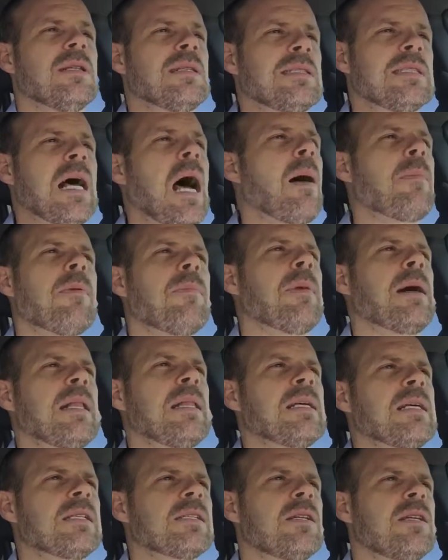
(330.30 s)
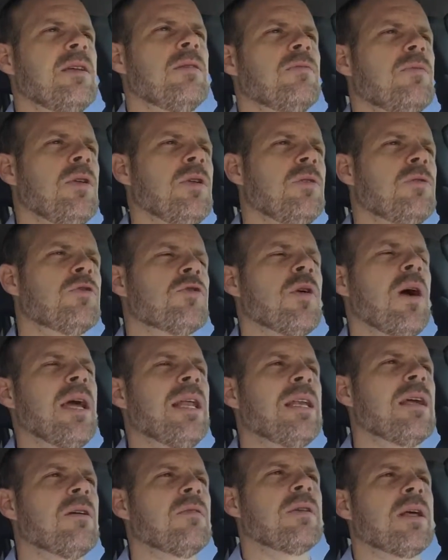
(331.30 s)
top of my list. You try
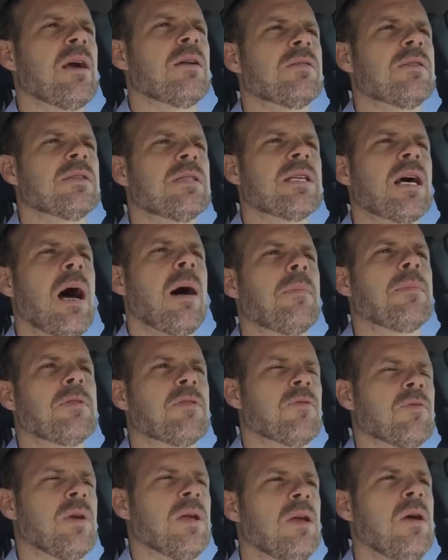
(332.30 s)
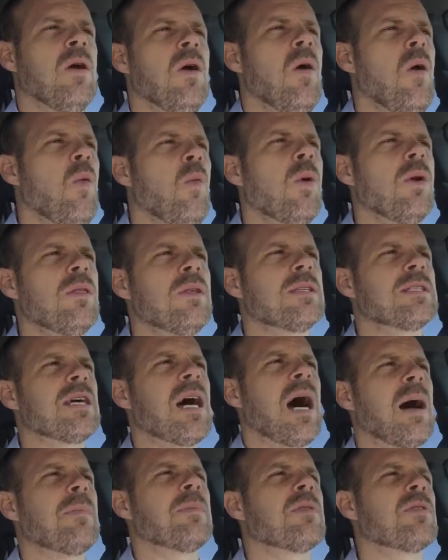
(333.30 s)
and narrow down to the top 3. What are the
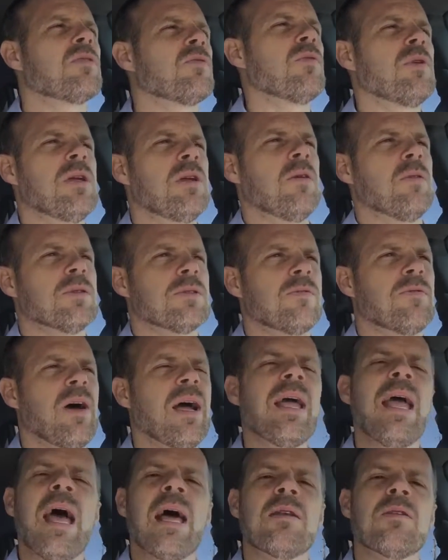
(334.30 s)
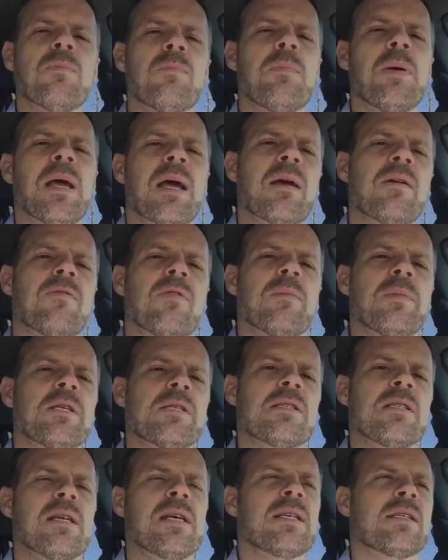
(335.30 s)
top 3 goals? If I had to pick from
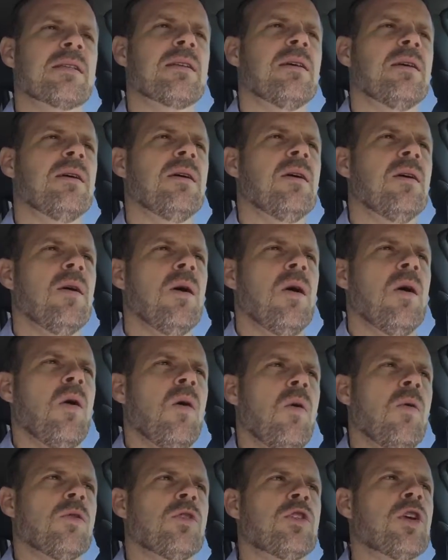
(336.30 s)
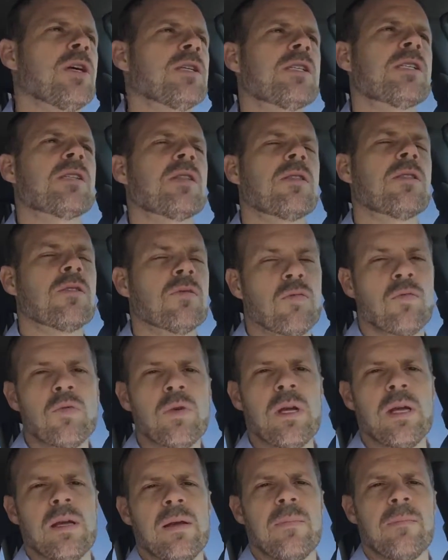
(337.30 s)
this list just
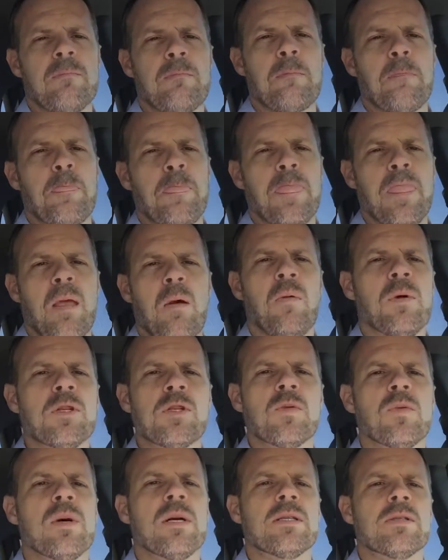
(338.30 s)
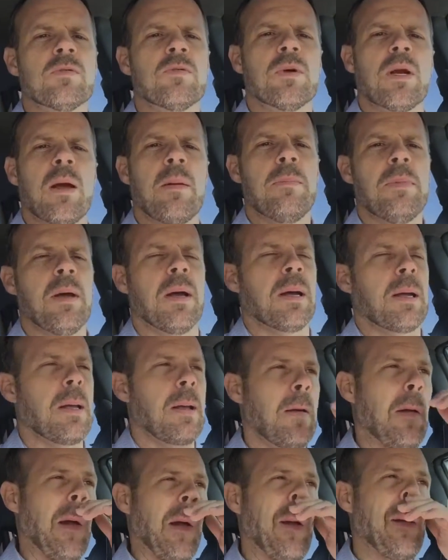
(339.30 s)
3, which ones would I pick?
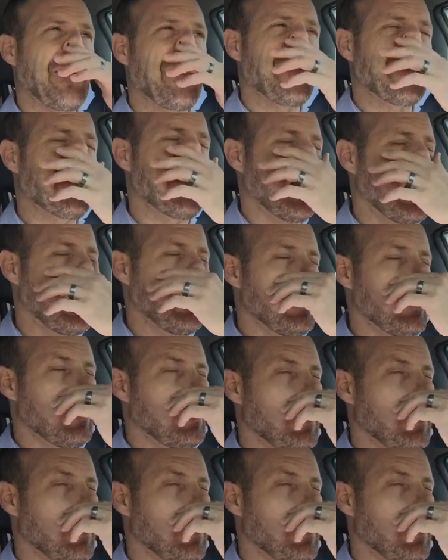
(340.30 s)
Okay?